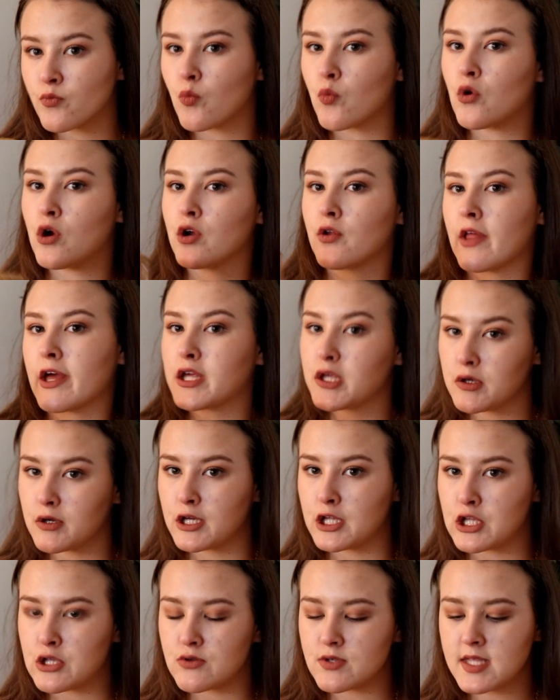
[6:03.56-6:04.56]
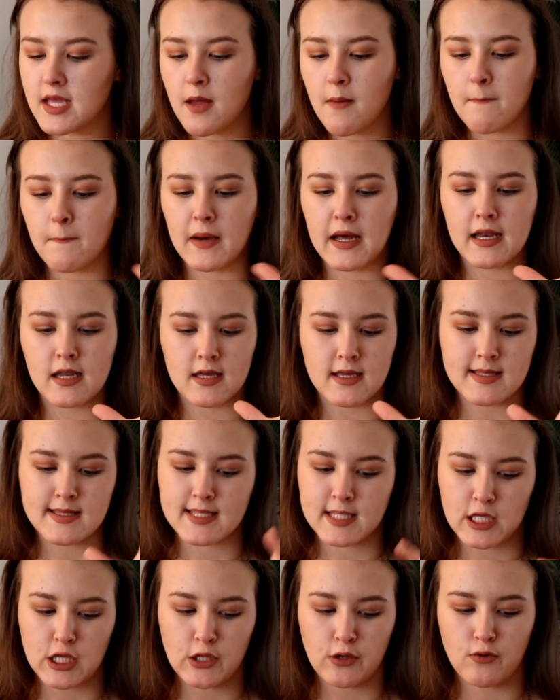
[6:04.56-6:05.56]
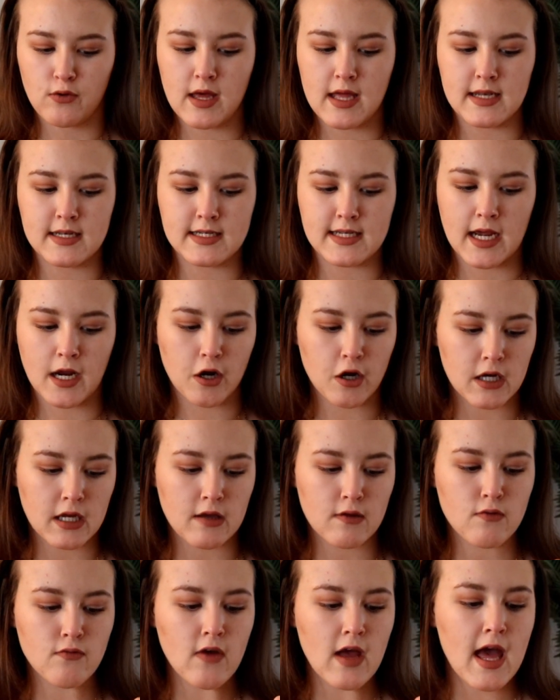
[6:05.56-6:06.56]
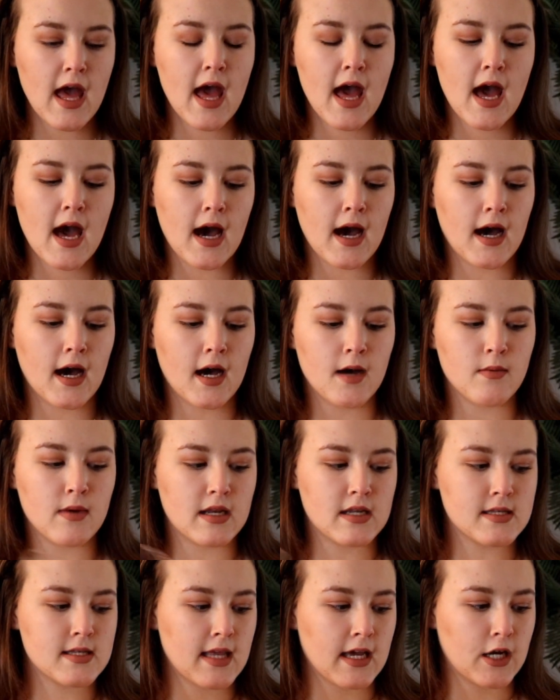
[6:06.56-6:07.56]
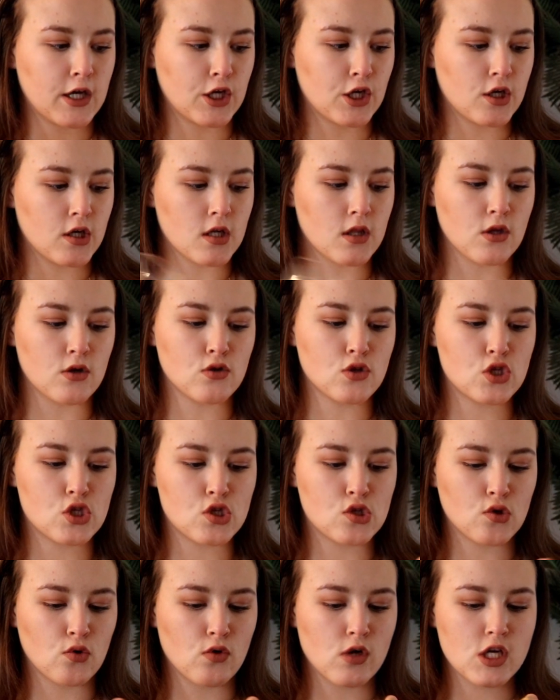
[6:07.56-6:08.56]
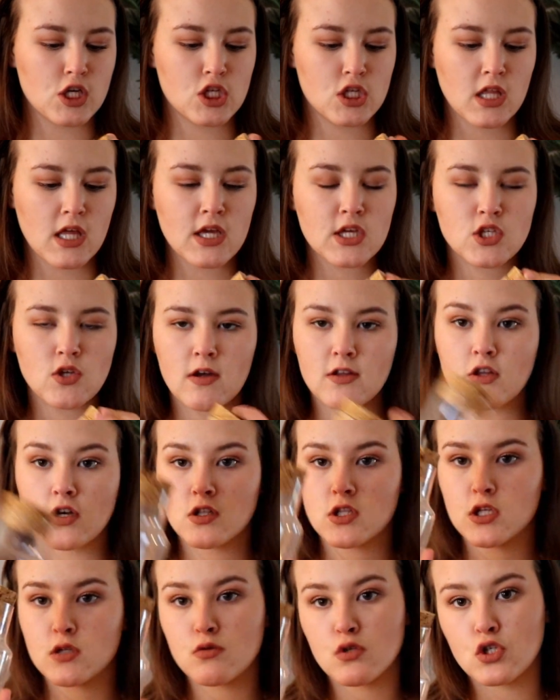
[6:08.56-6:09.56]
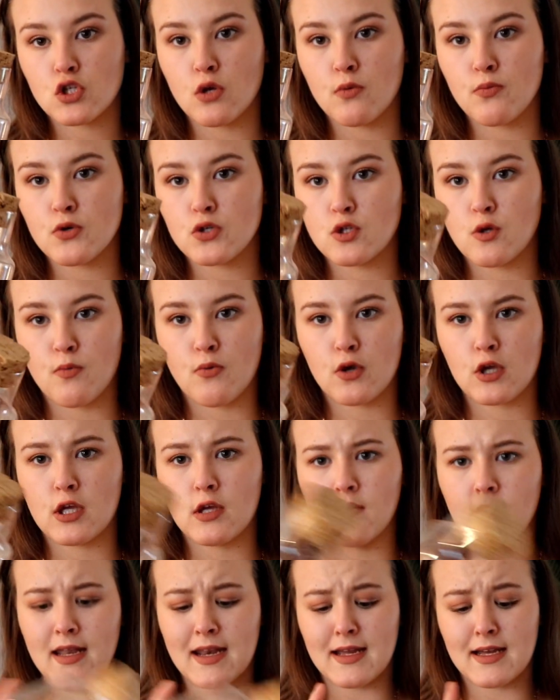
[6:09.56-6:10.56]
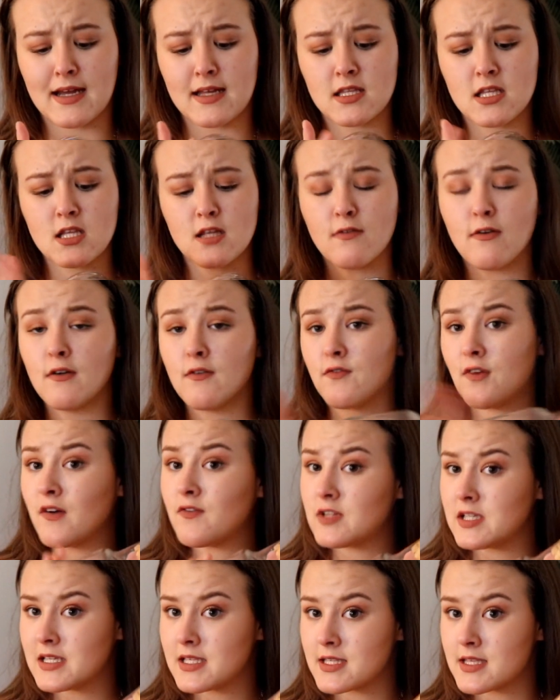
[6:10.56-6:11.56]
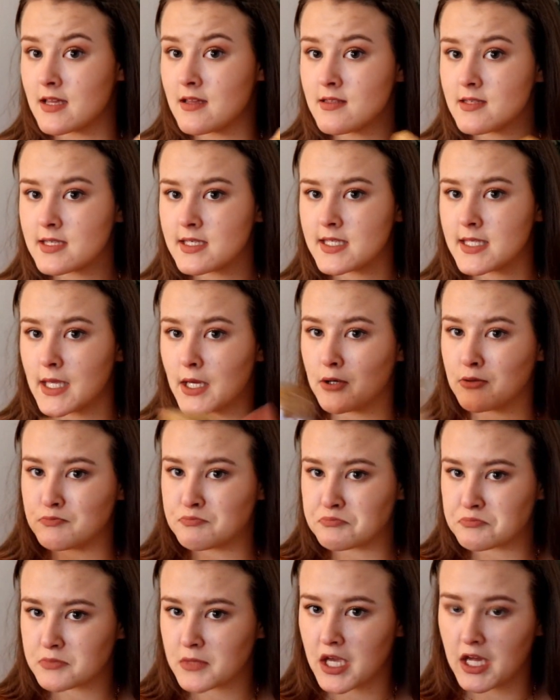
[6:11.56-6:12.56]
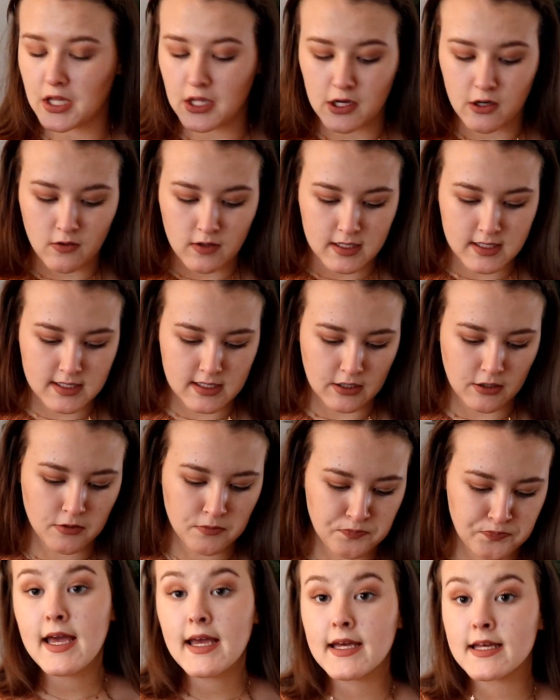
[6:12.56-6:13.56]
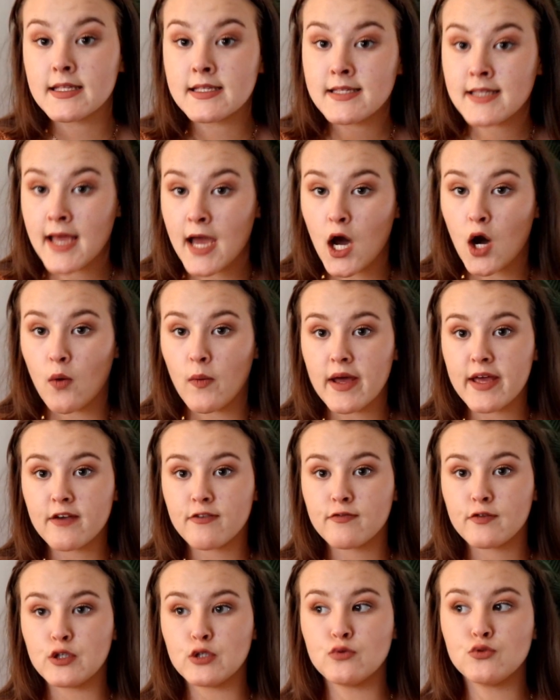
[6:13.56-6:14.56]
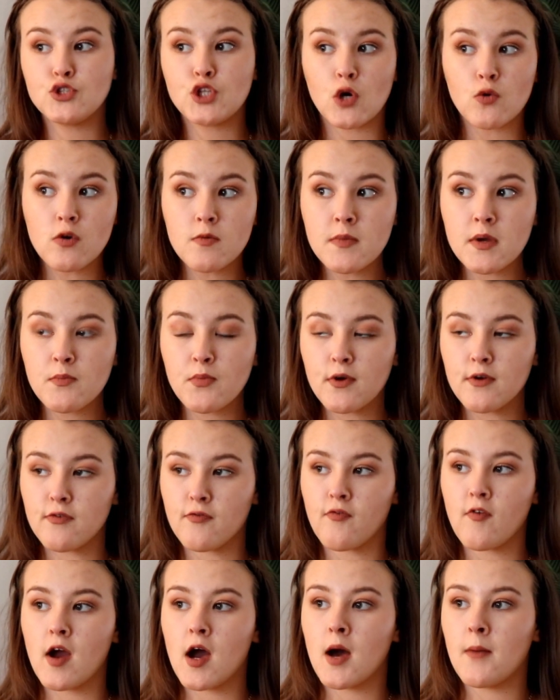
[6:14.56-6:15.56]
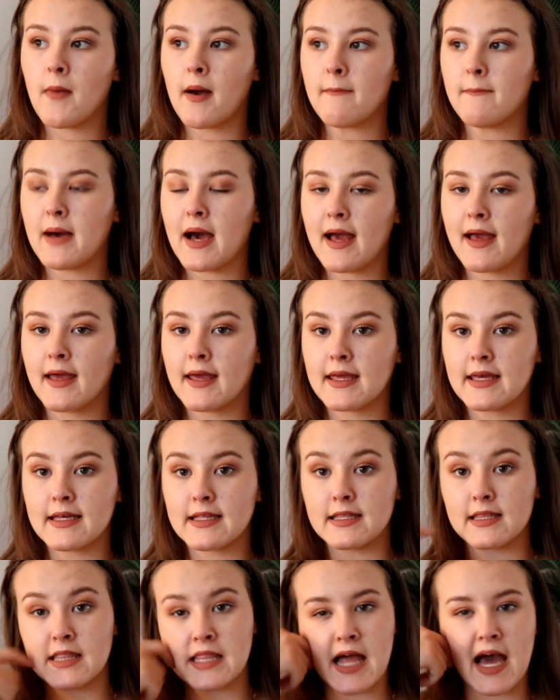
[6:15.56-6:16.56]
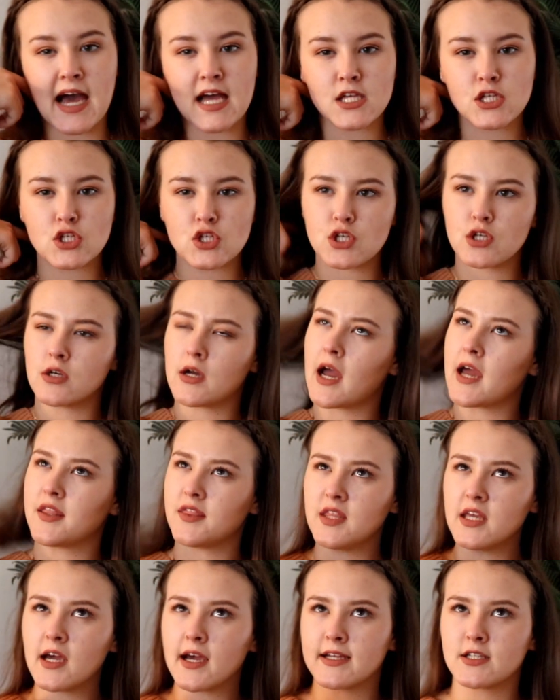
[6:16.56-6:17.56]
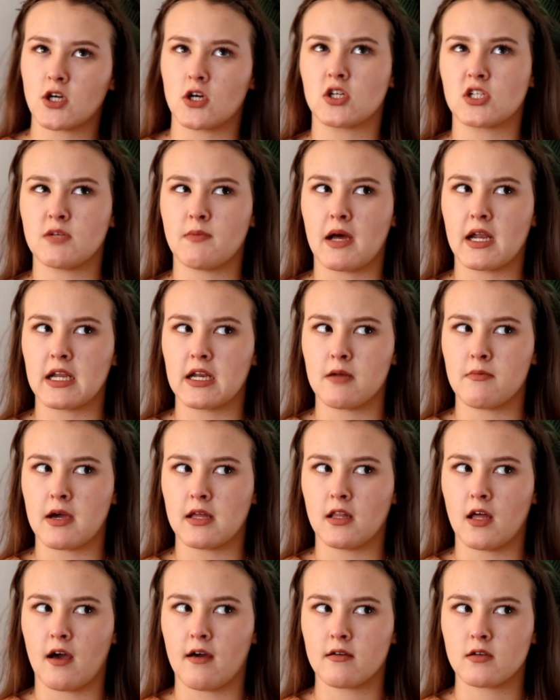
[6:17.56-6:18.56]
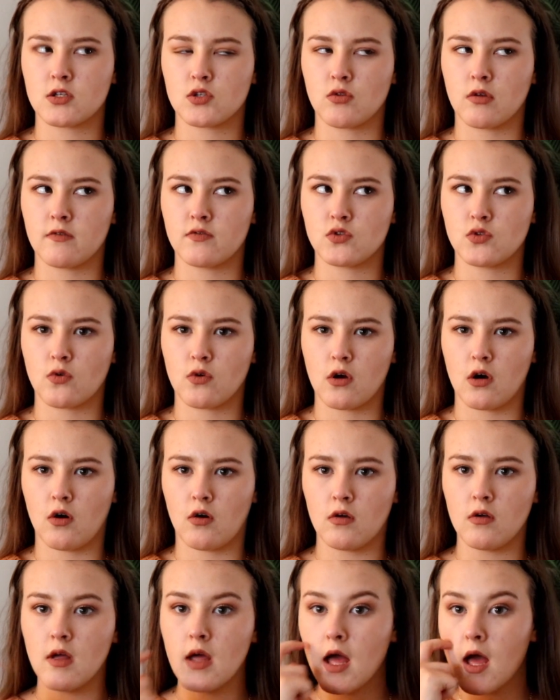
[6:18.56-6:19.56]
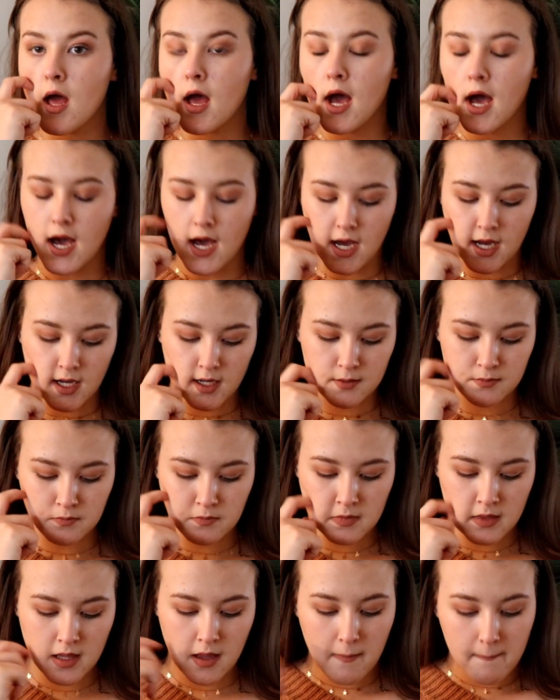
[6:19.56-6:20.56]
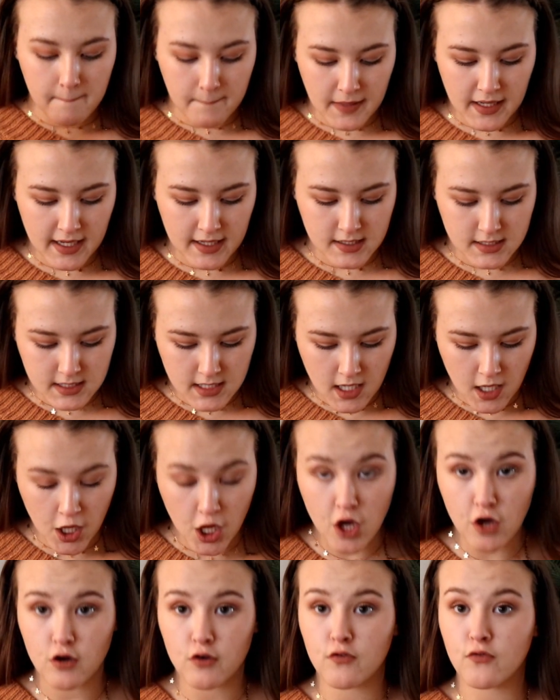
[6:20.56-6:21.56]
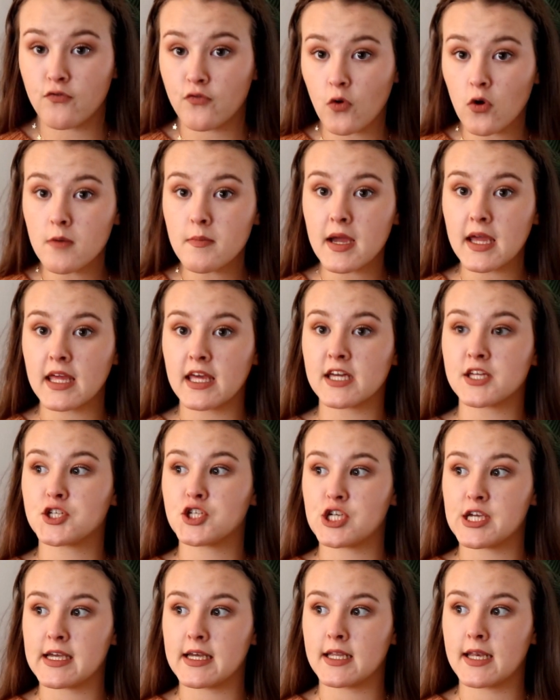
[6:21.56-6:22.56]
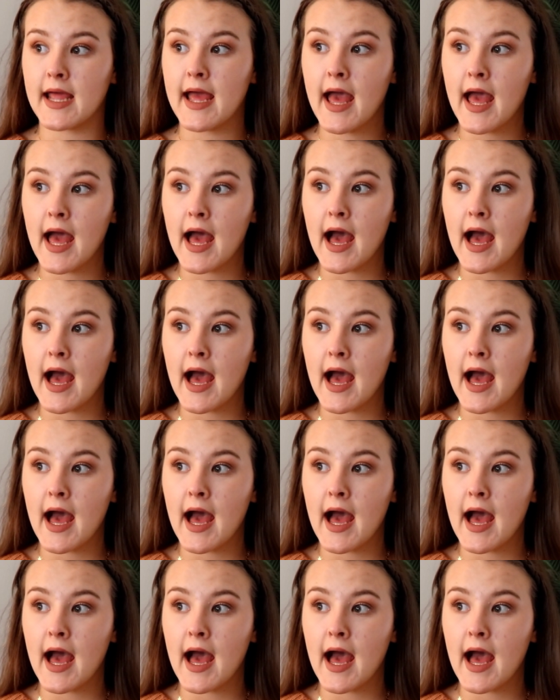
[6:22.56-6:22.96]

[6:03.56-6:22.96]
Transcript: where like you can use it but it's cute and decorative um, and it's like a good little storage thing. So I thought this was super, super cute and I got this for 50 cents. So hello, Estelle. Now, if you don't remember from my last, I think I talked about it in my last thrift store haul, um, but for my kitchen,